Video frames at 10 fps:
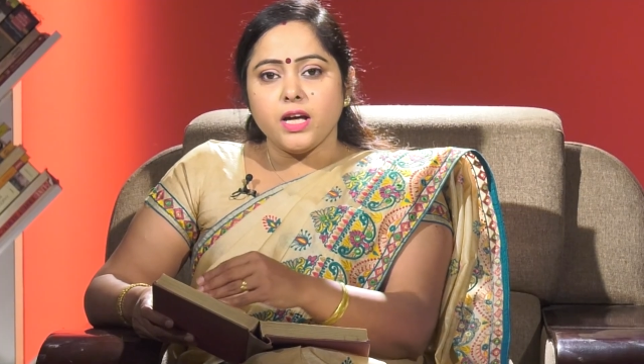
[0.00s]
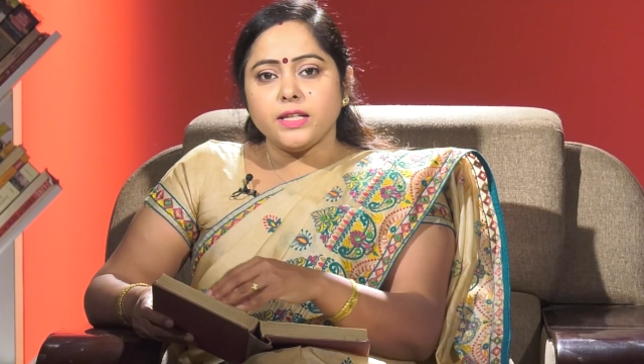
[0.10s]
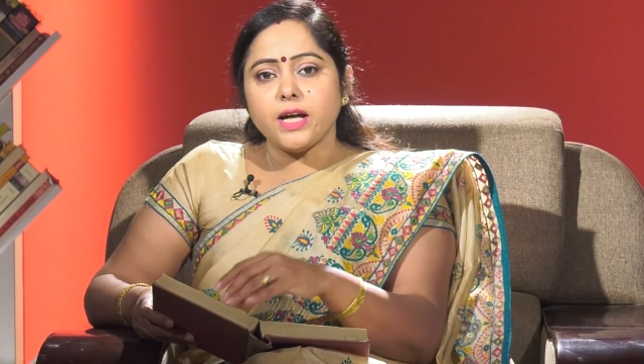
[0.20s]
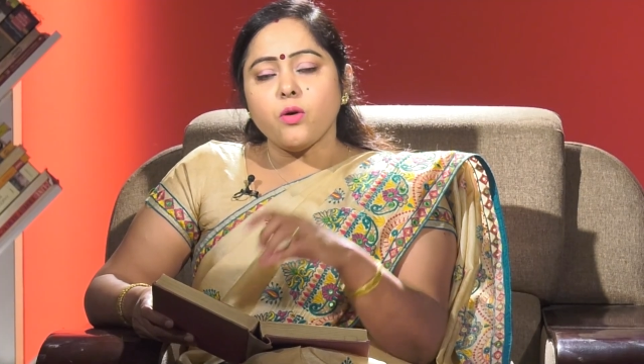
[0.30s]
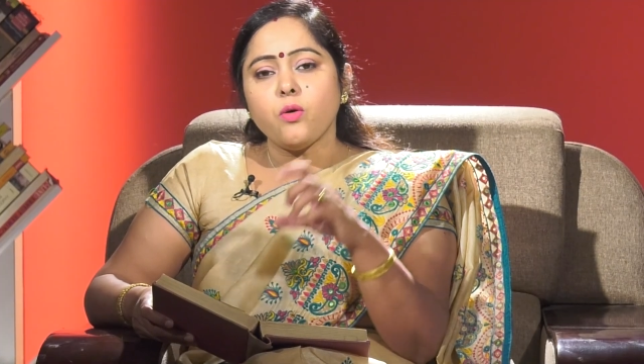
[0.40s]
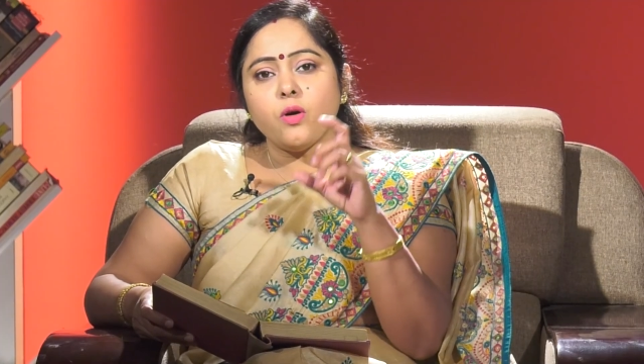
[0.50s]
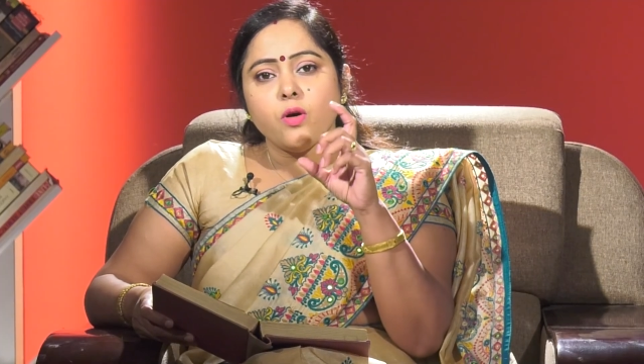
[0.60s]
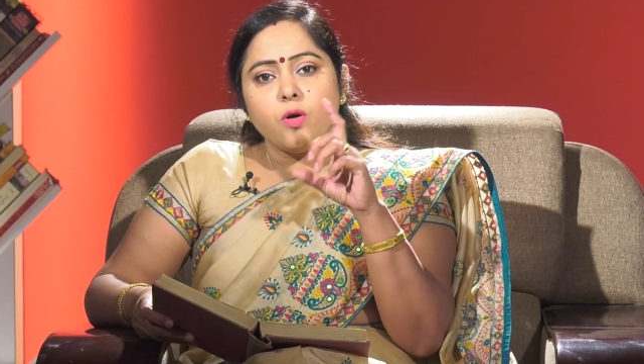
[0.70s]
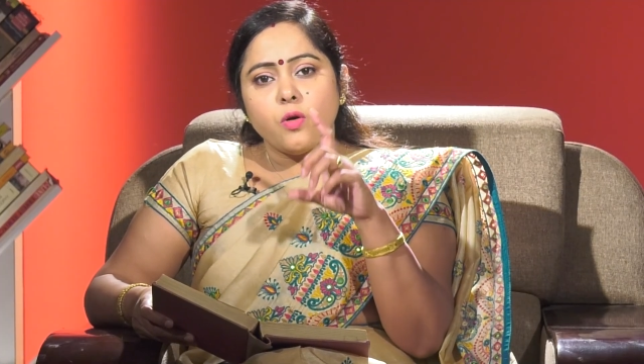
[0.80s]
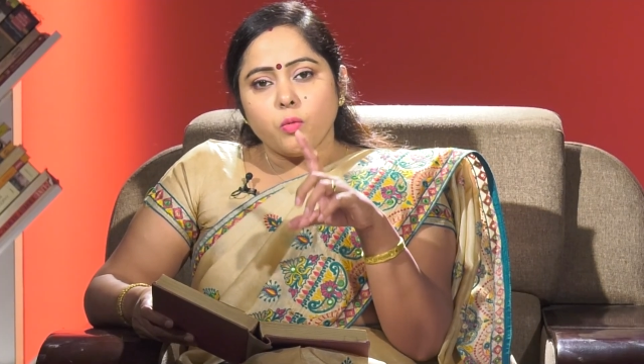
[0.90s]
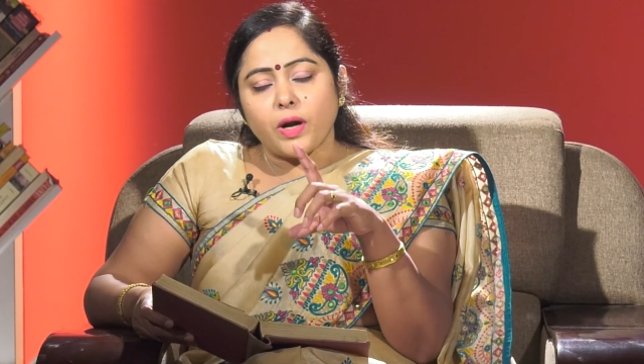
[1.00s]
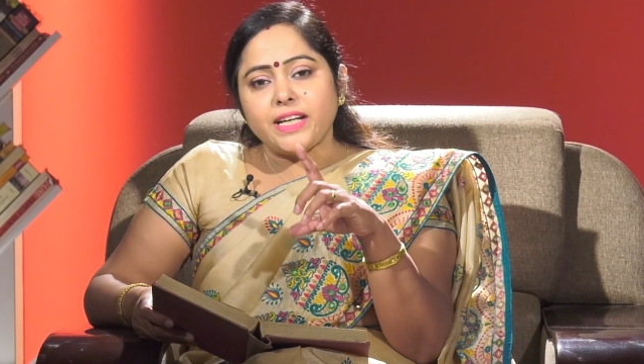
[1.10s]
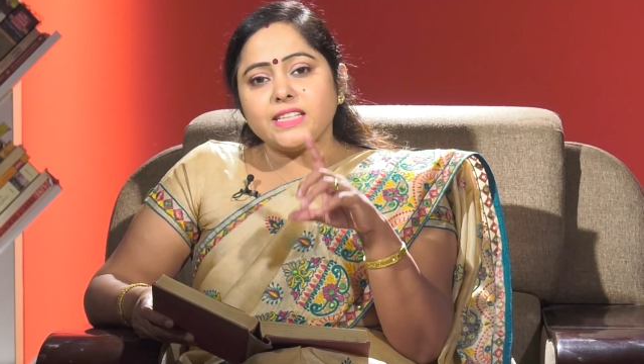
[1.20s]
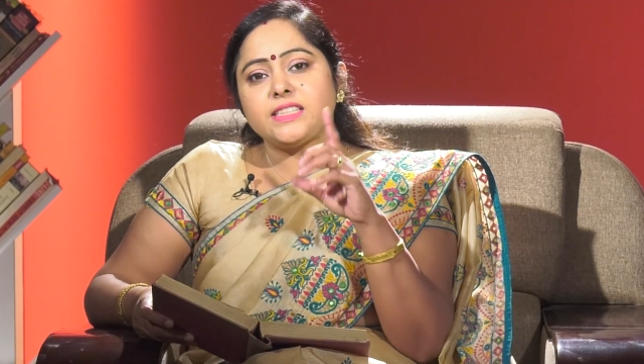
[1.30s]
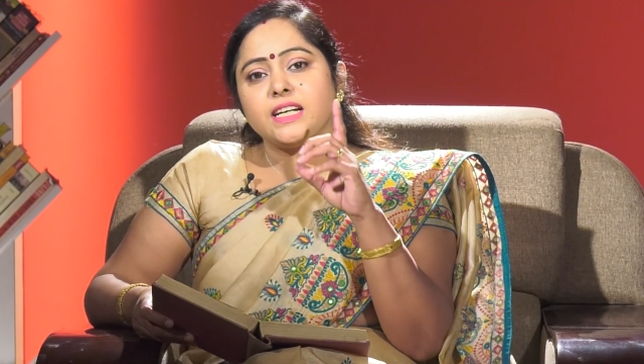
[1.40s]
Now, what
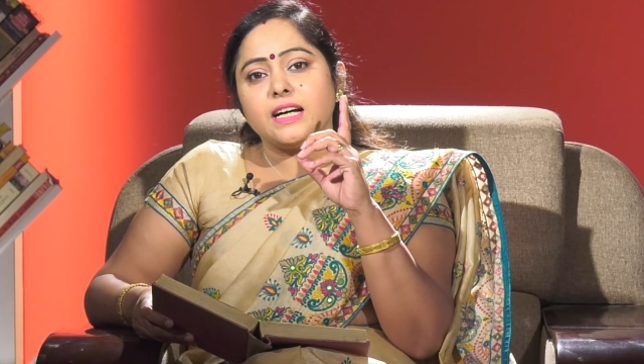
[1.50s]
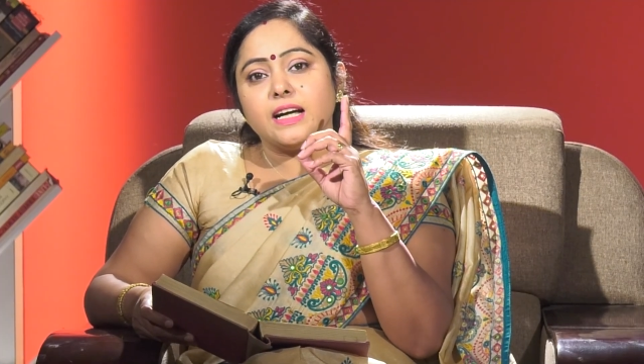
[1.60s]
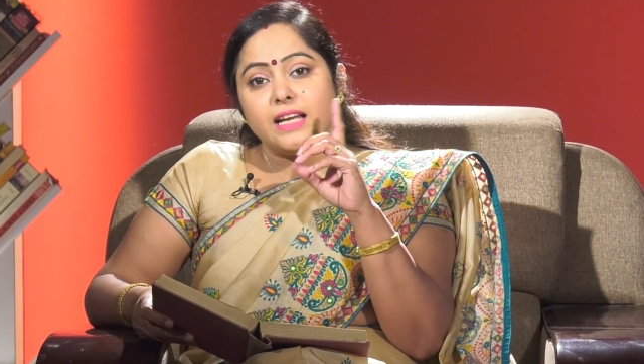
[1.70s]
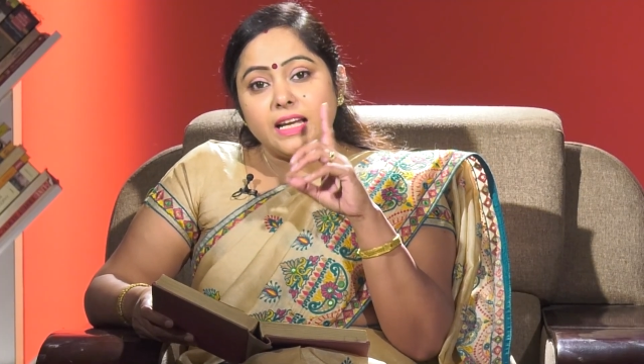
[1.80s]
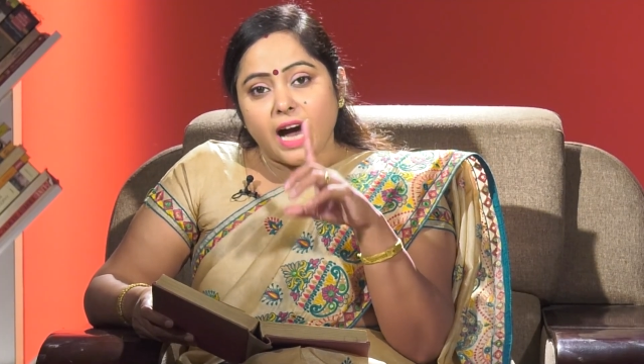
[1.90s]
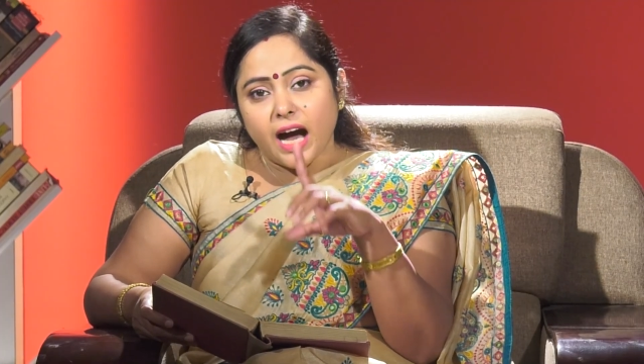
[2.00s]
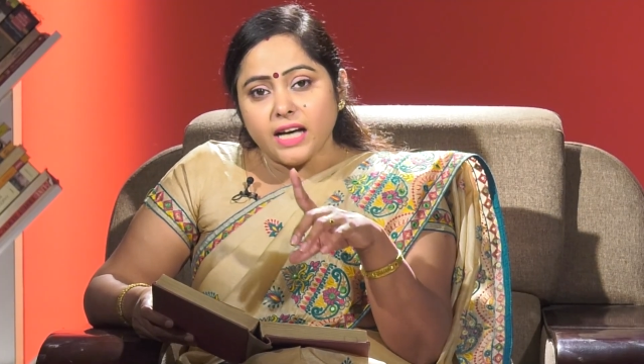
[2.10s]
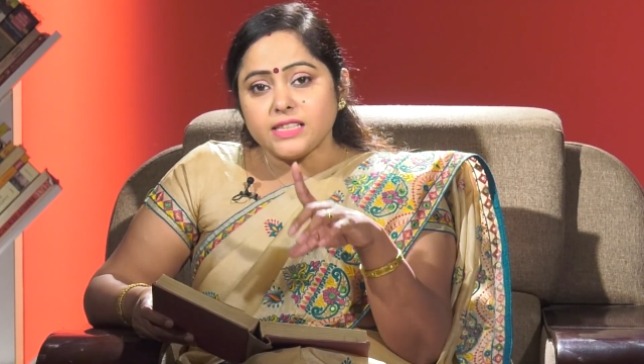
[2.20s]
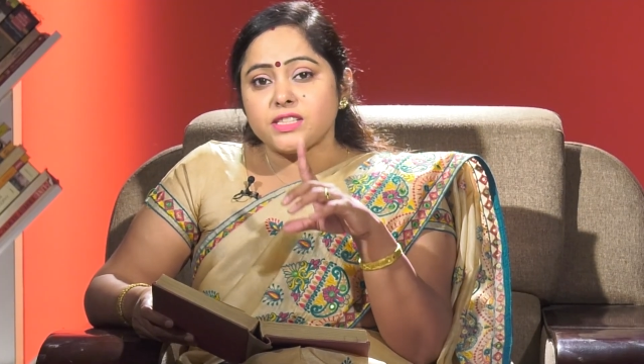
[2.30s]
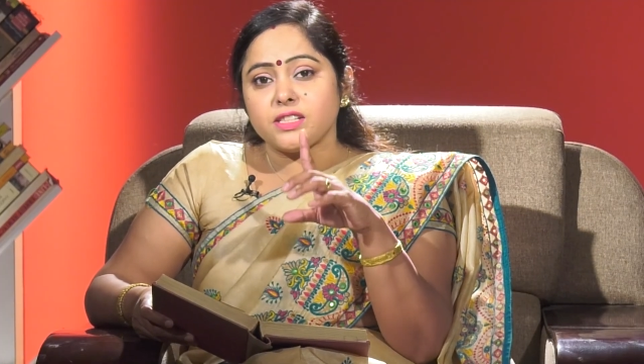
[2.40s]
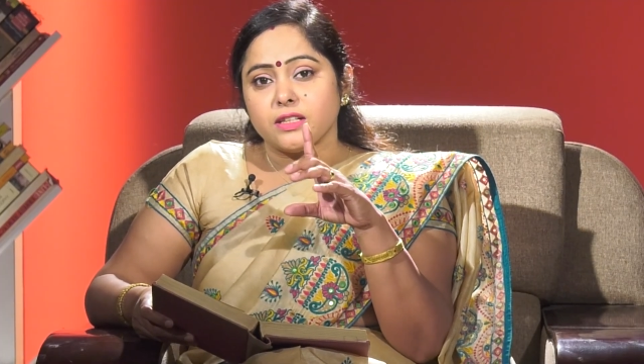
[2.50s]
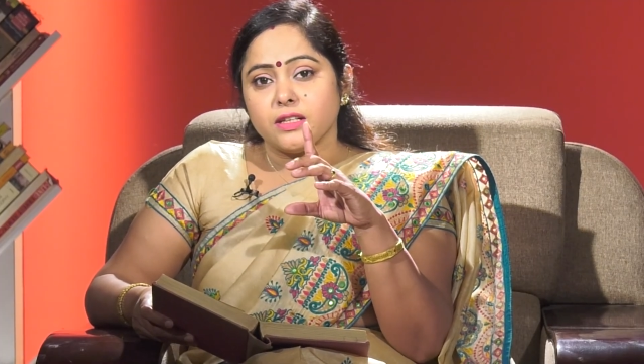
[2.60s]
is the last